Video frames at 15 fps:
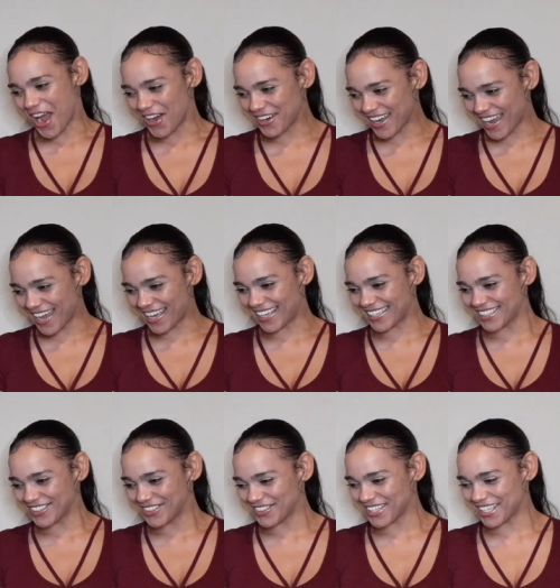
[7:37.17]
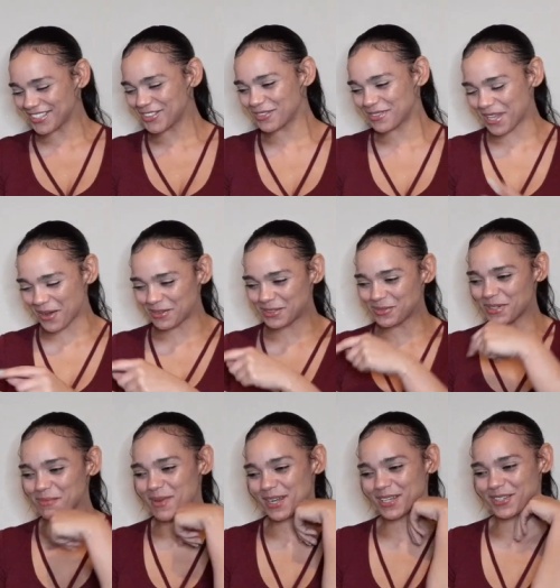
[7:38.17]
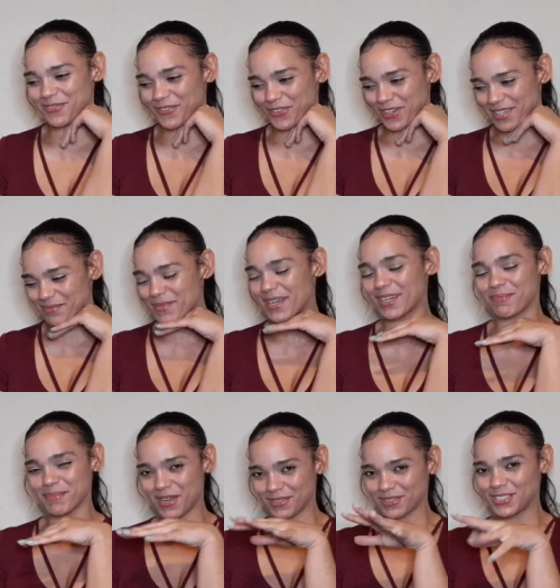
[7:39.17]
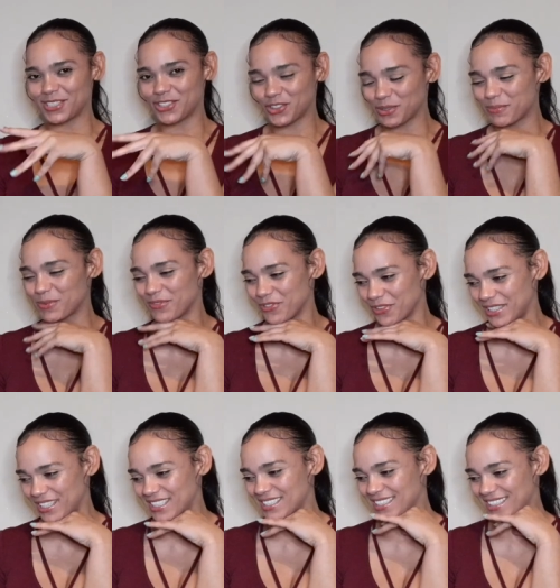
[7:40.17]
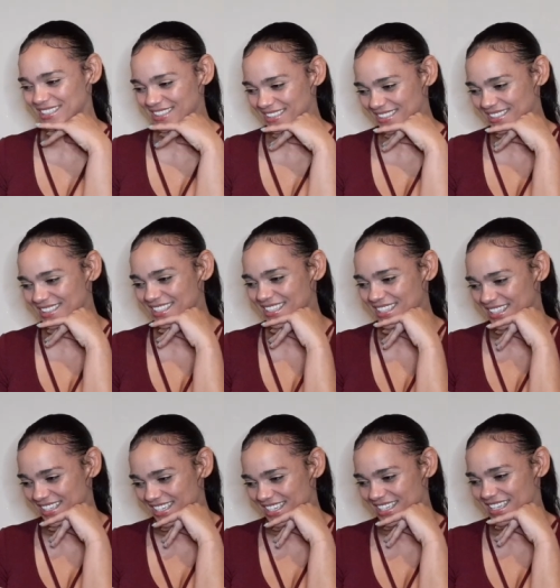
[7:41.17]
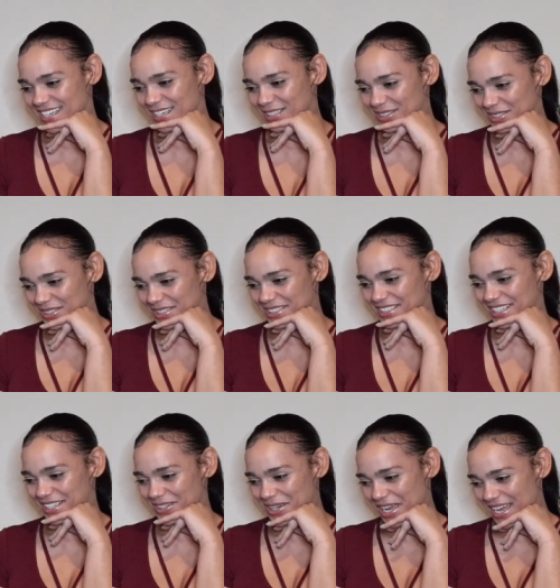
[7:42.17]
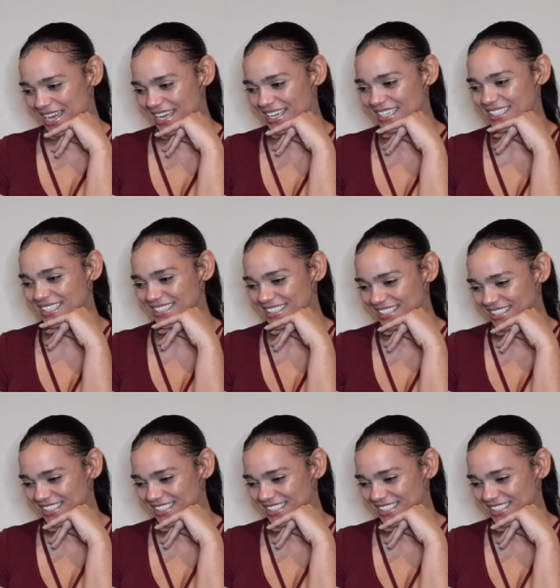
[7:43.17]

okay. This is that was one of my good friend, my, my good stripper friends. Yep. Okay.